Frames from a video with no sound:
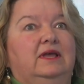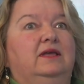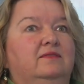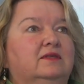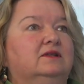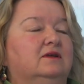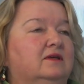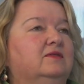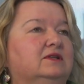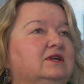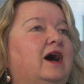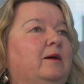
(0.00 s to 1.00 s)
in
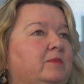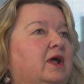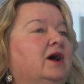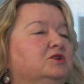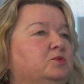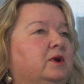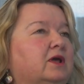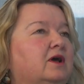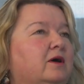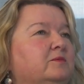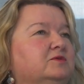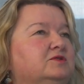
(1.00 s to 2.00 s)
the top notch when it
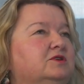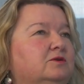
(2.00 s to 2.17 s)
comes